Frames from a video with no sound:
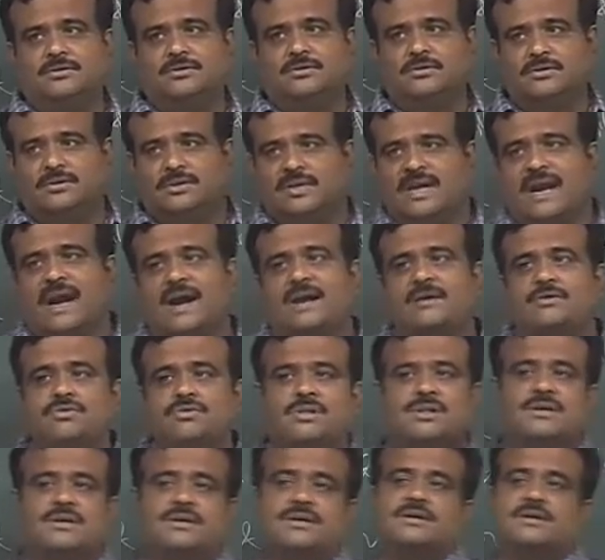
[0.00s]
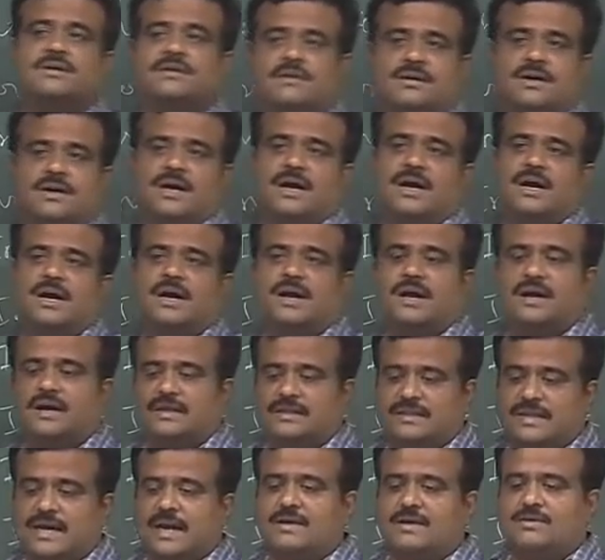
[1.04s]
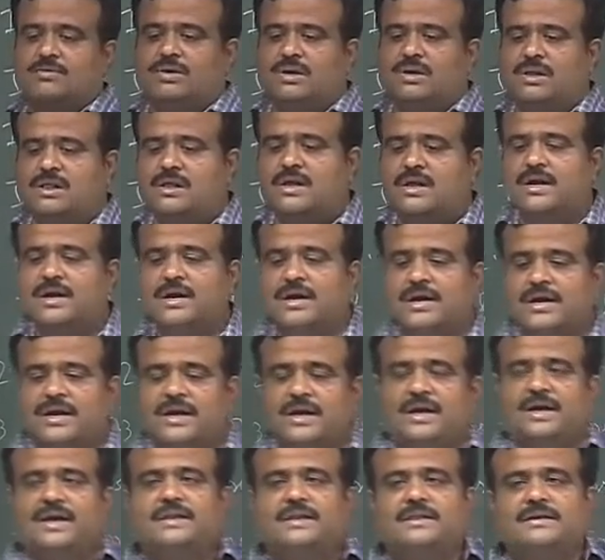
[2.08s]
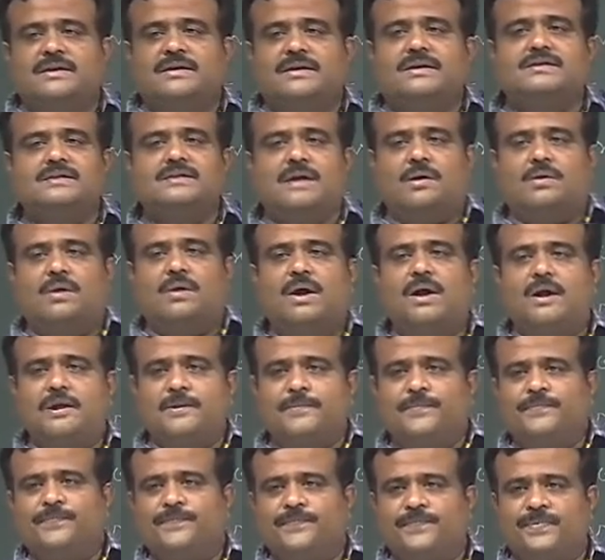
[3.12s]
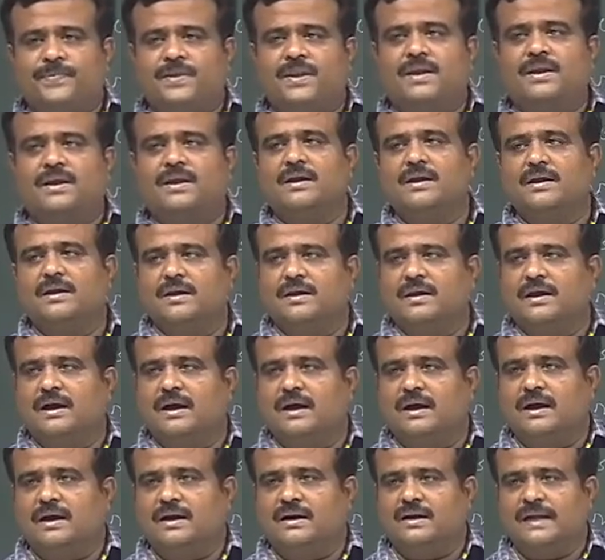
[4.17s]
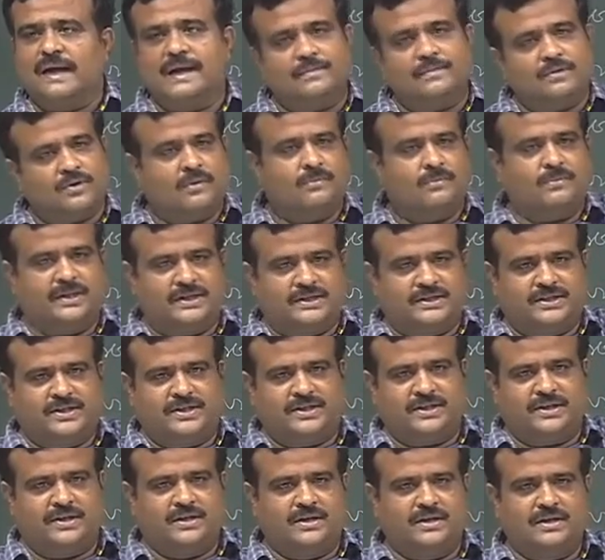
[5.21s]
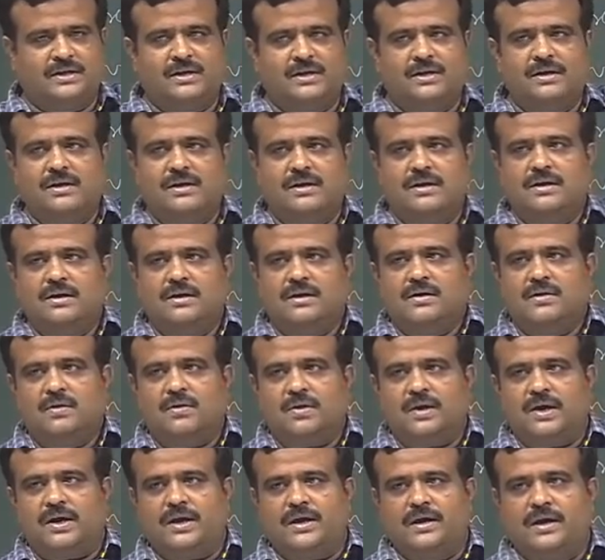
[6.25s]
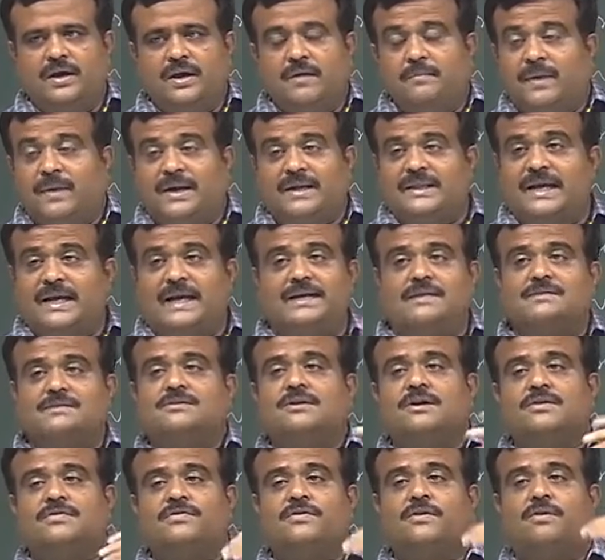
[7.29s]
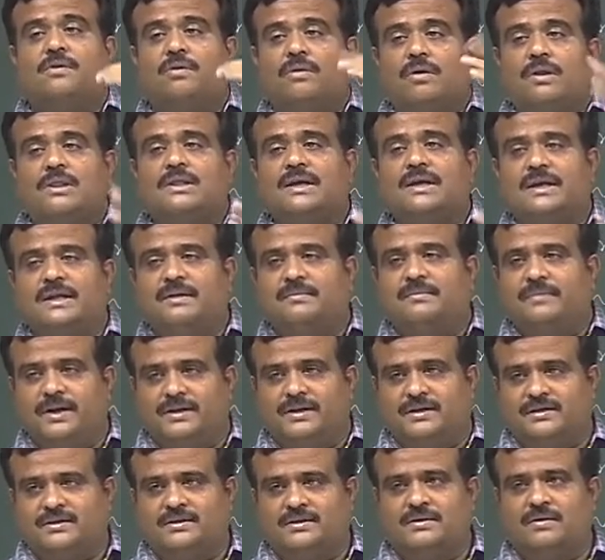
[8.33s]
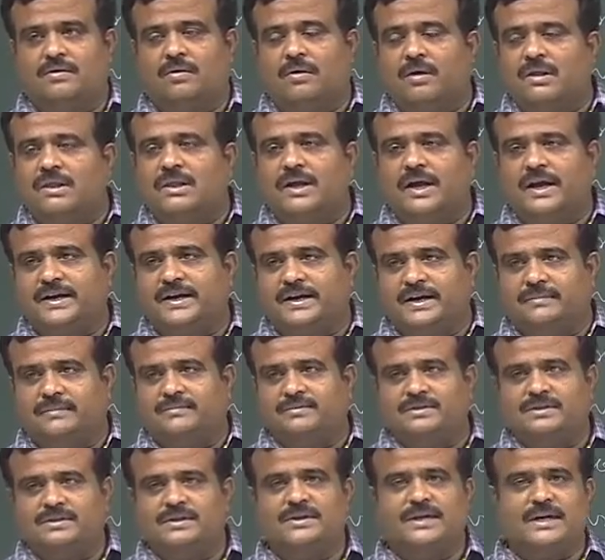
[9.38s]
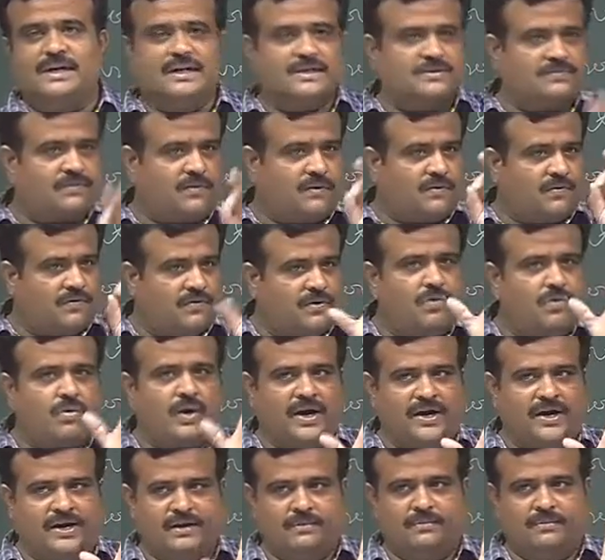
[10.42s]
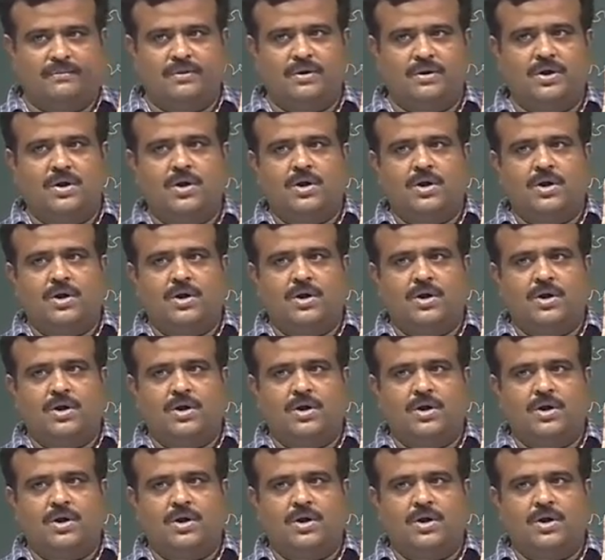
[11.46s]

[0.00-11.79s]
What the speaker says: So, that will increase our time complexity. Okay. But that is not for all the elements, all the items, that is for few items.